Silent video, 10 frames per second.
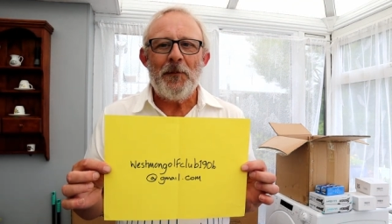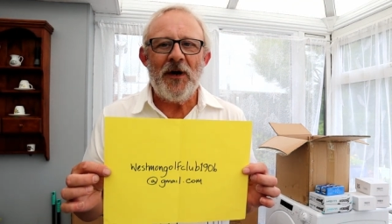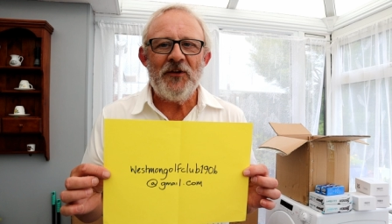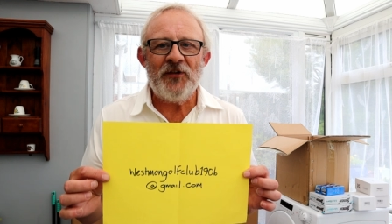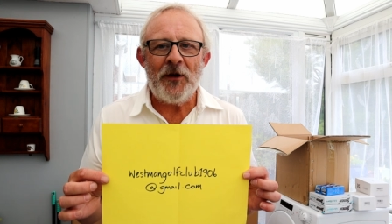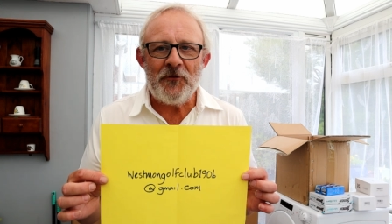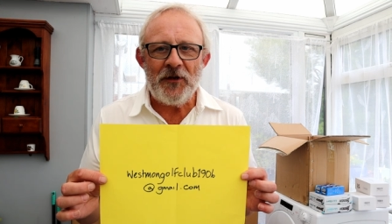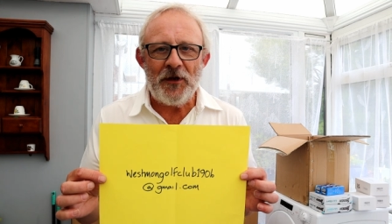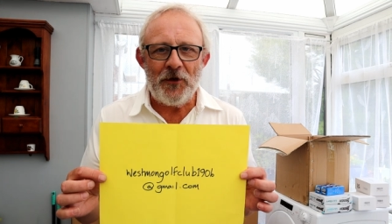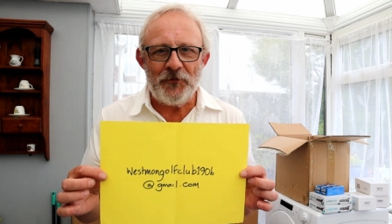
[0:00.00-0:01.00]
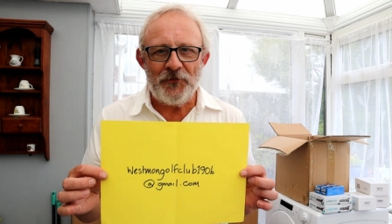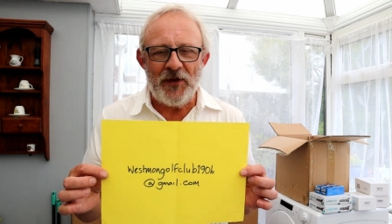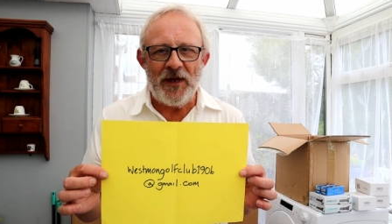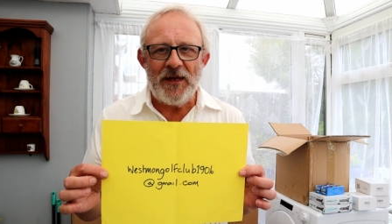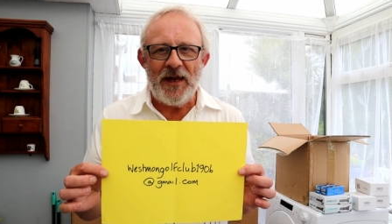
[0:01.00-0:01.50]
My charity golf
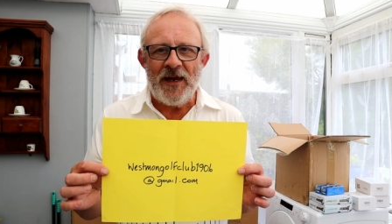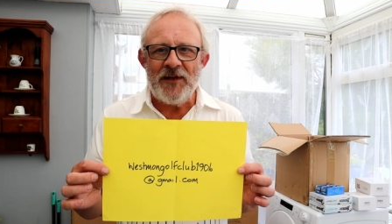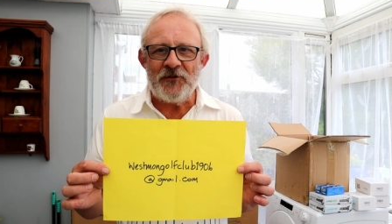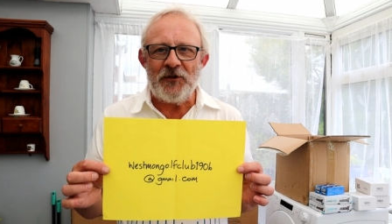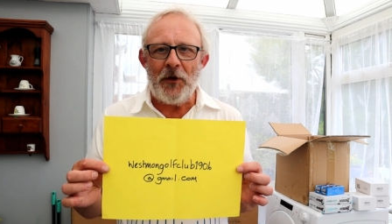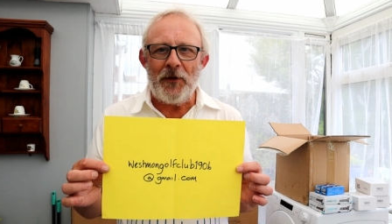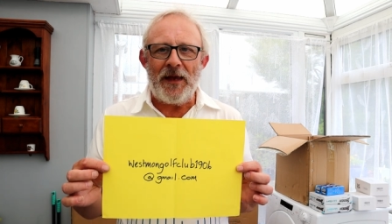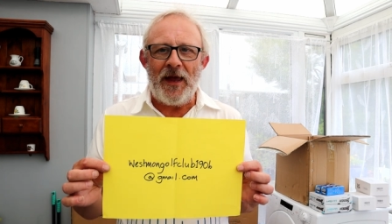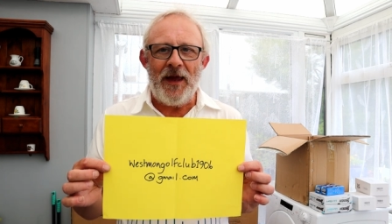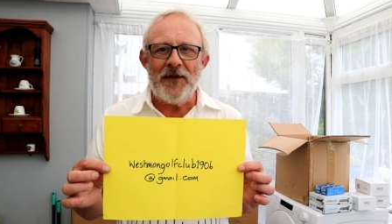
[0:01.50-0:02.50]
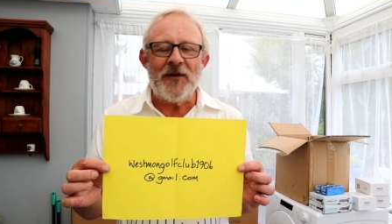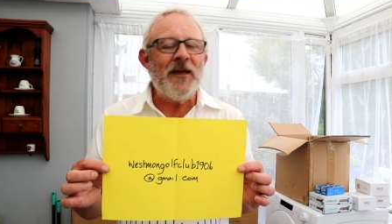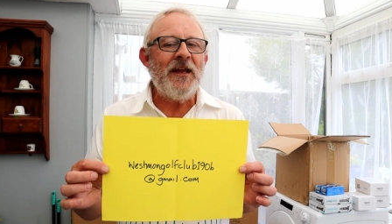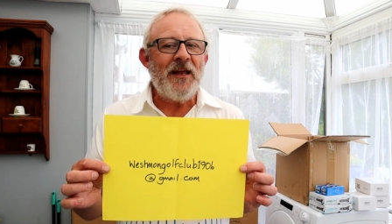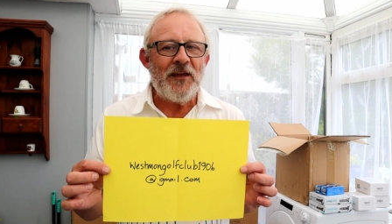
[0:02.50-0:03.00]
day is going ahead.
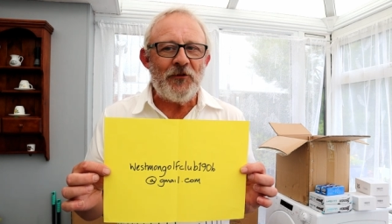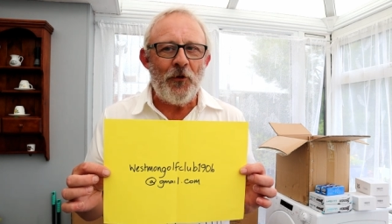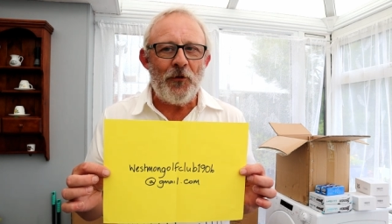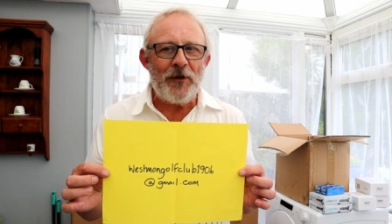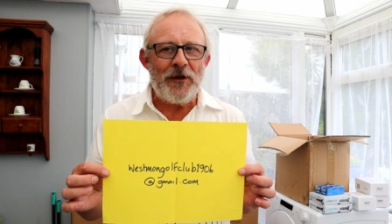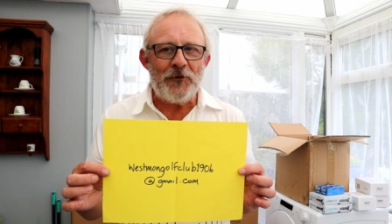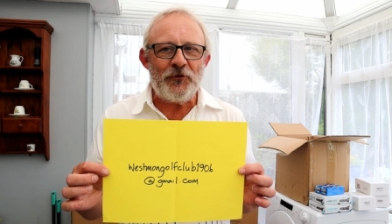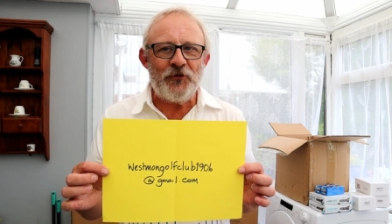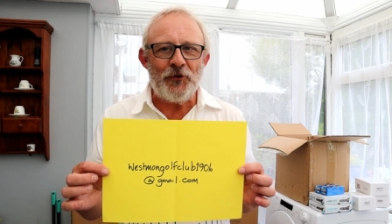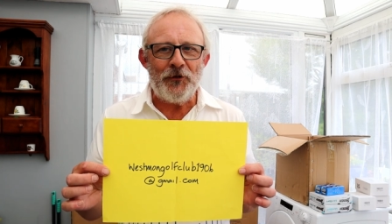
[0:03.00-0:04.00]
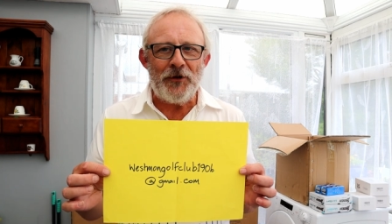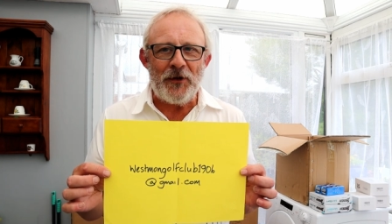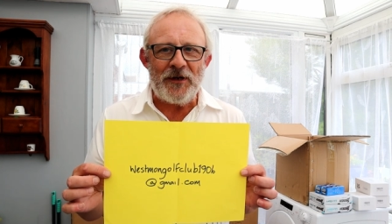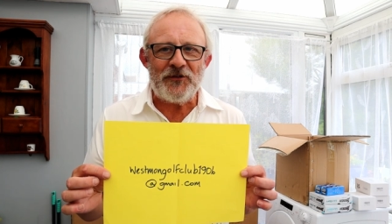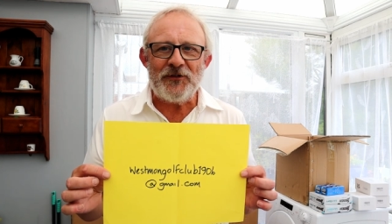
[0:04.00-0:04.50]
It's all a little short
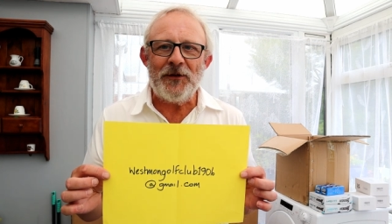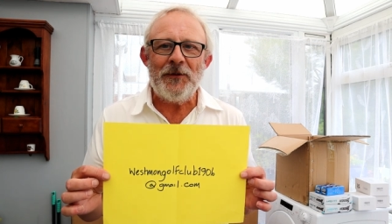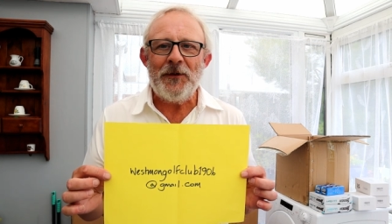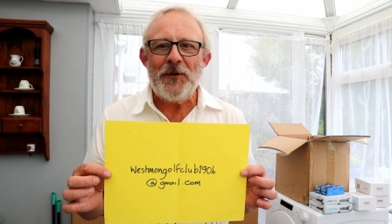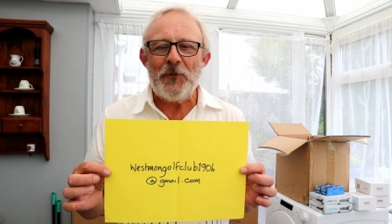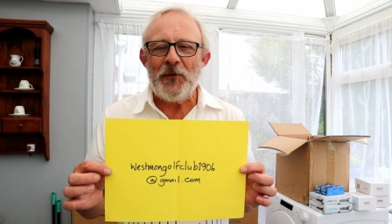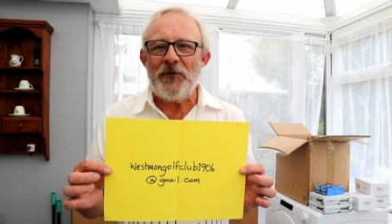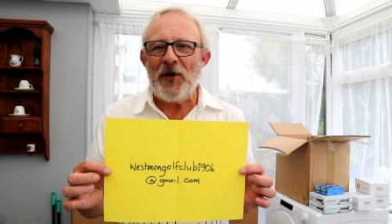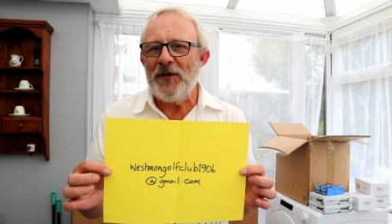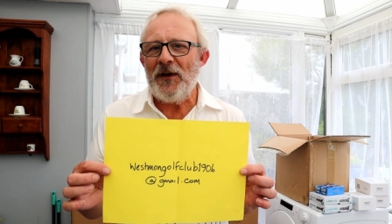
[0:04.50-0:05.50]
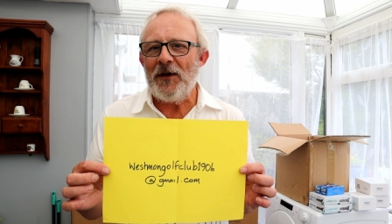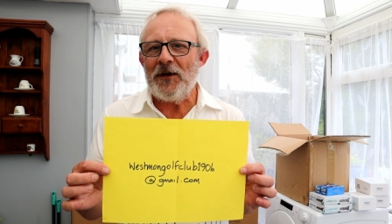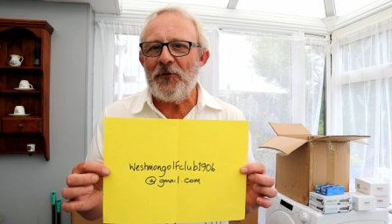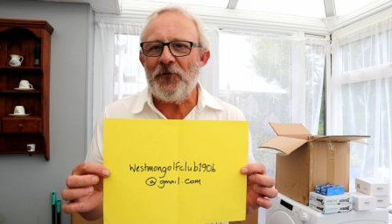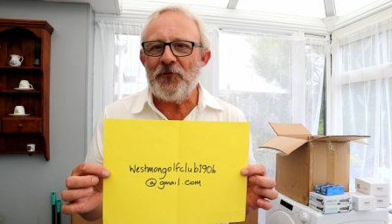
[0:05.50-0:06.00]
notice. We've kind of
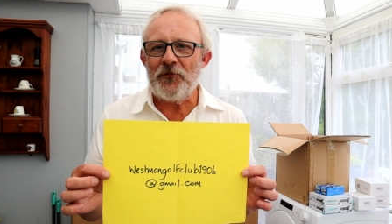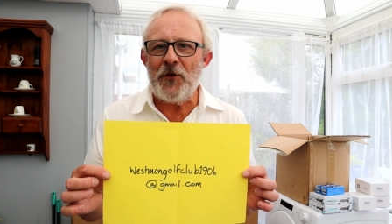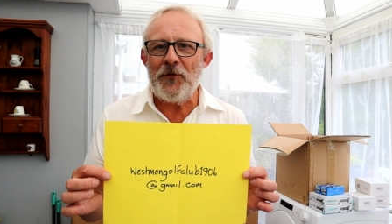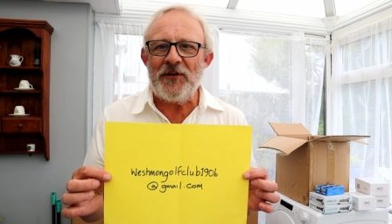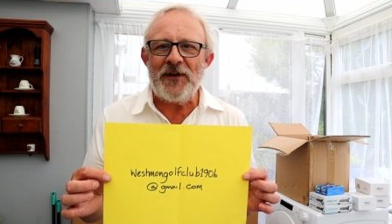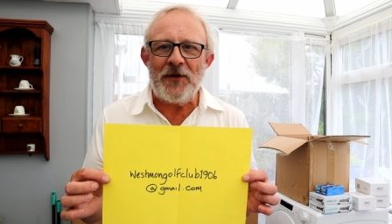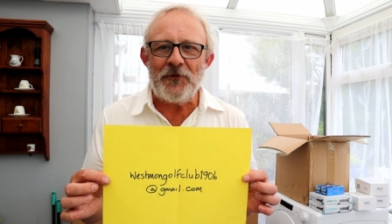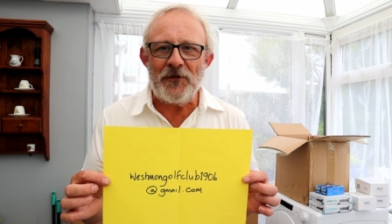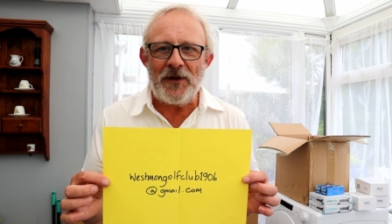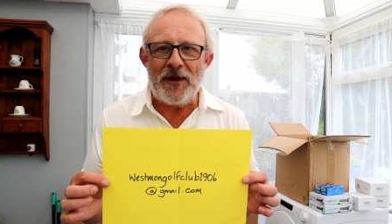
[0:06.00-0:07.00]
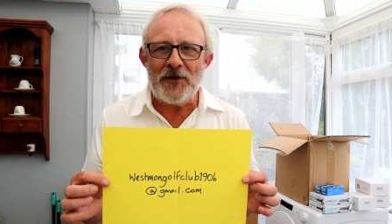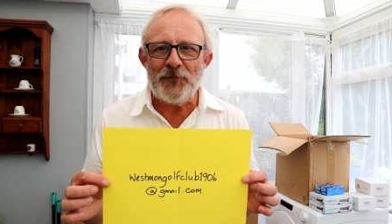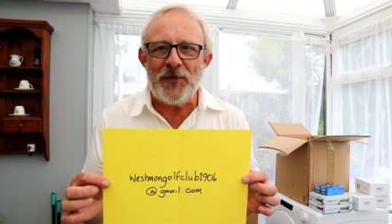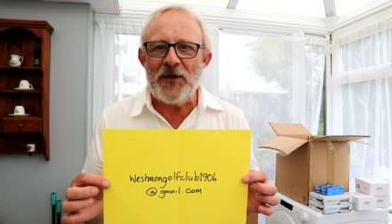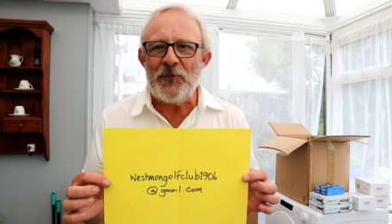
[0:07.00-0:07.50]
like thrown it together at the
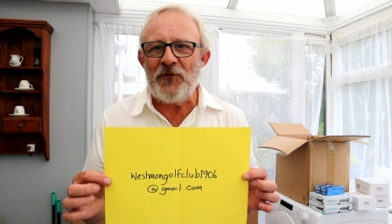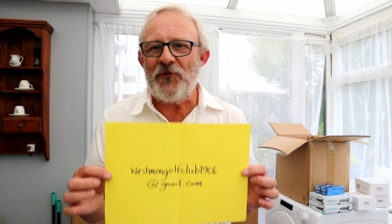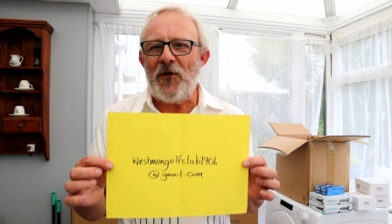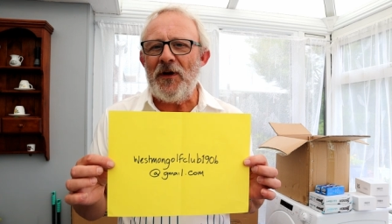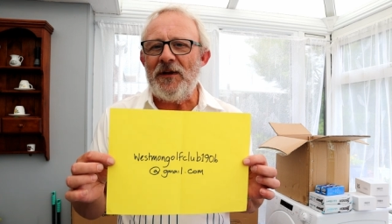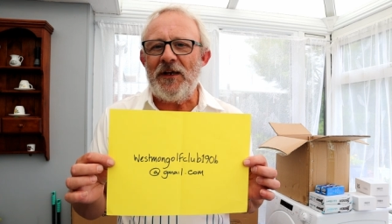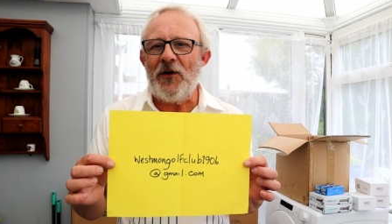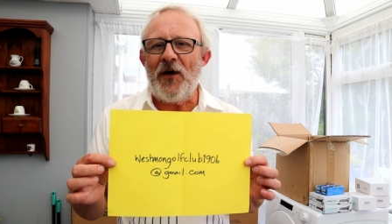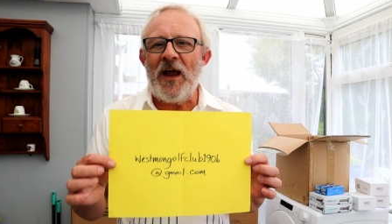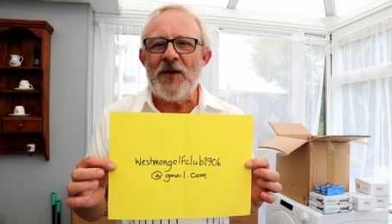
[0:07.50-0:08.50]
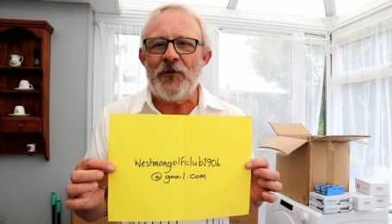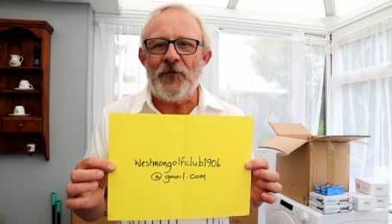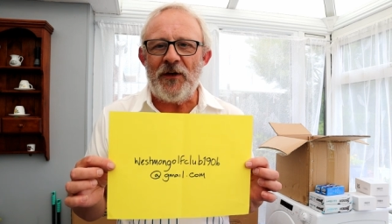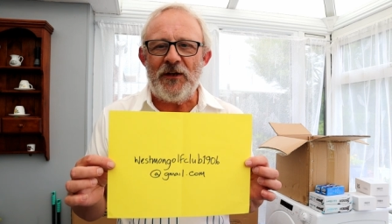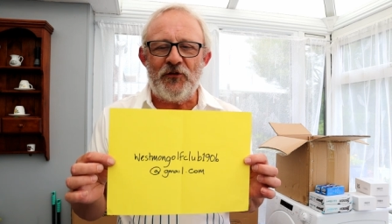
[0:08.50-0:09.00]
last minute. We've finally got
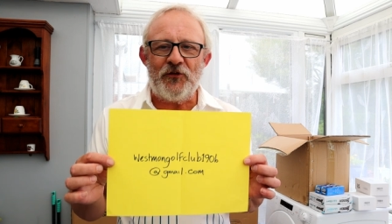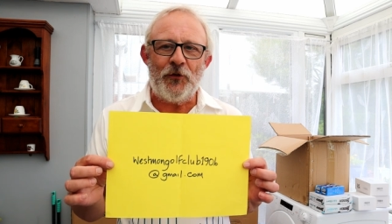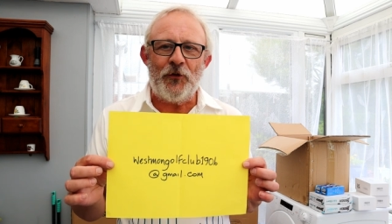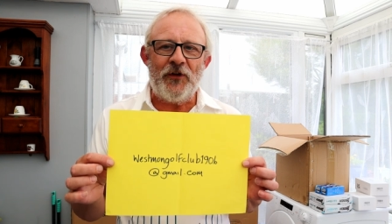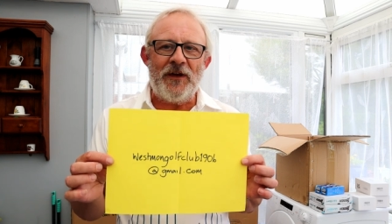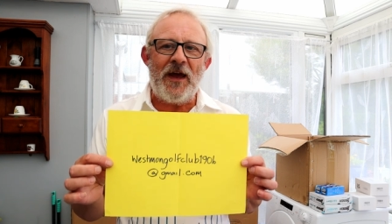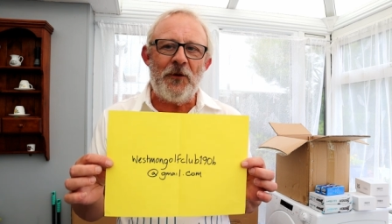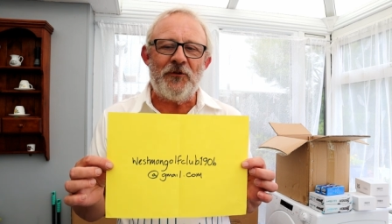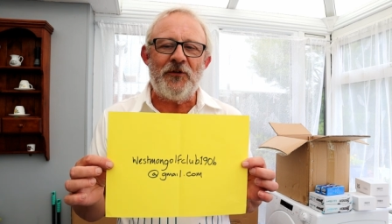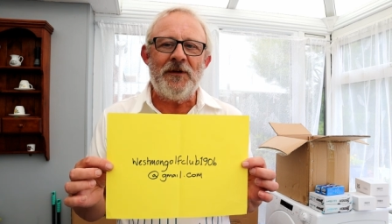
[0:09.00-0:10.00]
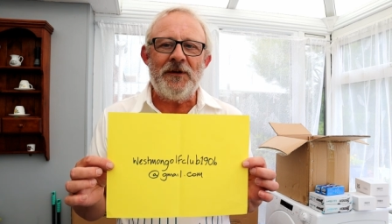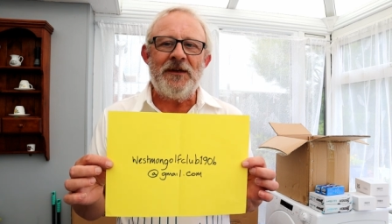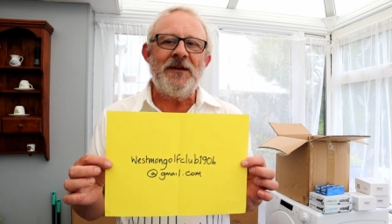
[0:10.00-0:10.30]
everything sorted out.